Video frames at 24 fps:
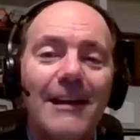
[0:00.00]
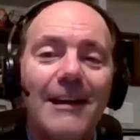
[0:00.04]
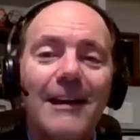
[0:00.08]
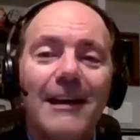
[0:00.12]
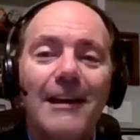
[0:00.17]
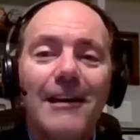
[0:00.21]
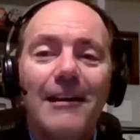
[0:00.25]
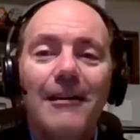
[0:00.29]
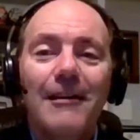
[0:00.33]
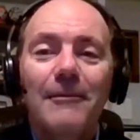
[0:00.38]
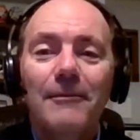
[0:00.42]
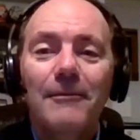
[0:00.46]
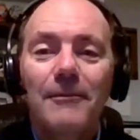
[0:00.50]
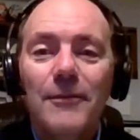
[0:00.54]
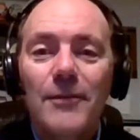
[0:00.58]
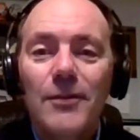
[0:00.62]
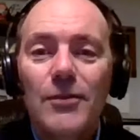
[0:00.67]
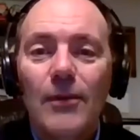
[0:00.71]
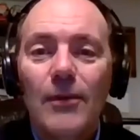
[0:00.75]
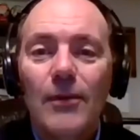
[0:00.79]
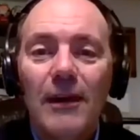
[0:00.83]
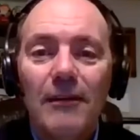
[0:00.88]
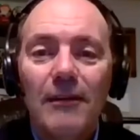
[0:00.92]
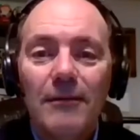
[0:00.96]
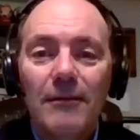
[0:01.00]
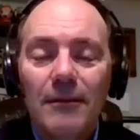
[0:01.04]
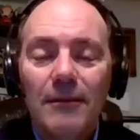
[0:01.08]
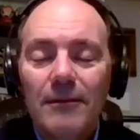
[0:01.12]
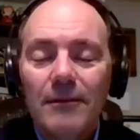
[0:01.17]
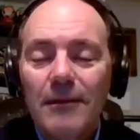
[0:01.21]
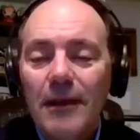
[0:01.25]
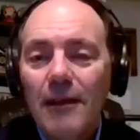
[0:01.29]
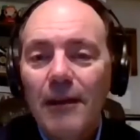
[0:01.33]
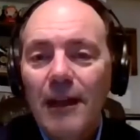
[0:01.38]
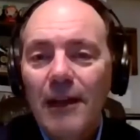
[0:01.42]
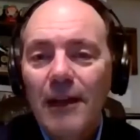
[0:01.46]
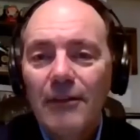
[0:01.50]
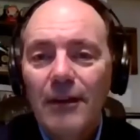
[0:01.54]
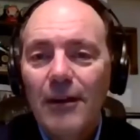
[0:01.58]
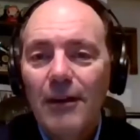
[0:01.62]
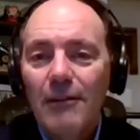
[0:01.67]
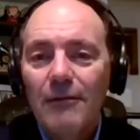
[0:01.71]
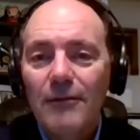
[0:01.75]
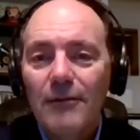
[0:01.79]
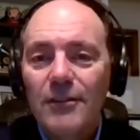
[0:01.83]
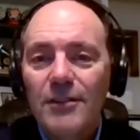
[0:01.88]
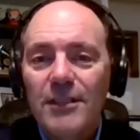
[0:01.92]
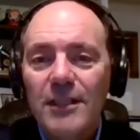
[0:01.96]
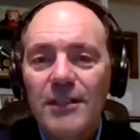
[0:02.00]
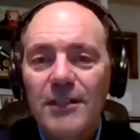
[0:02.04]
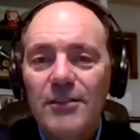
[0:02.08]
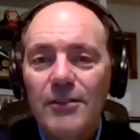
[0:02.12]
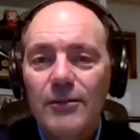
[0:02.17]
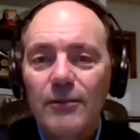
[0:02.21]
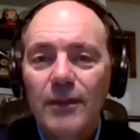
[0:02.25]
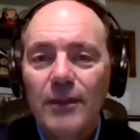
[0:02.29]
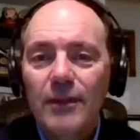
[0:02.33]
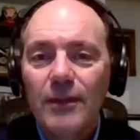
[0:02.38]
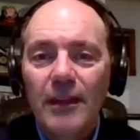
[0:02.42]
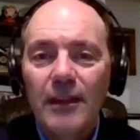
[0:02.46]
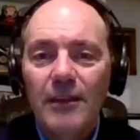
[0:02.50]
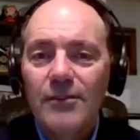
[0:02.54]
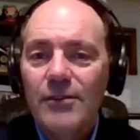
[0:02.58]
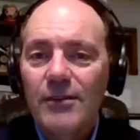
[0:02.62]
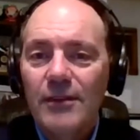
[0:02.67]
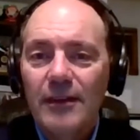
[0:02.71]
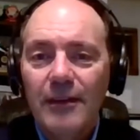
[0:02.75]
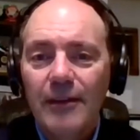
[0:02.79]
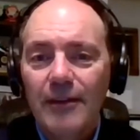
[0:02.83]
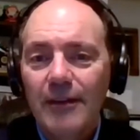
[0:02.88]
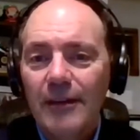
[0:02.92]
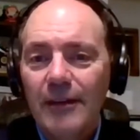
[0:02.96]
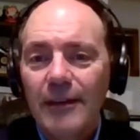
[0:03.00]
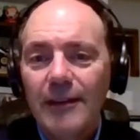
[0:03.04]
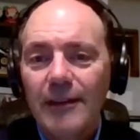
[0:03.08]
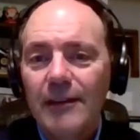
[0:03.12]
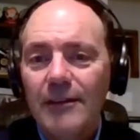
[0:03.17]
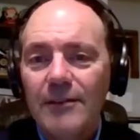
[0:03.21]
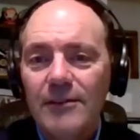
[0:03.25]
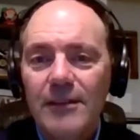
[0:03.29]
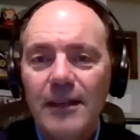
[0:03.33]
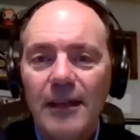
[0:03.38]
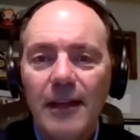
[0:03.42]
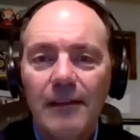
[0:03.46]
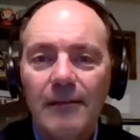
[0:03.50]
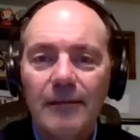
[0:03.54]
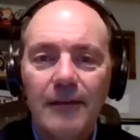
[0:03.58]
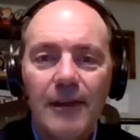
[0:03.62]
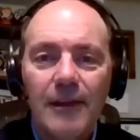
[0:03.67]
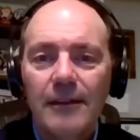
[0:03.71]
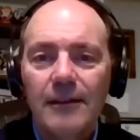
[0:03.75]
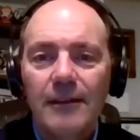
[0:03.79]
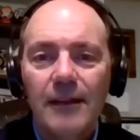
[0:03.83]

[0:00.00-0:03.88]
Um, so I'll, I'll, have a conversation with engineering and they'll say, I'd,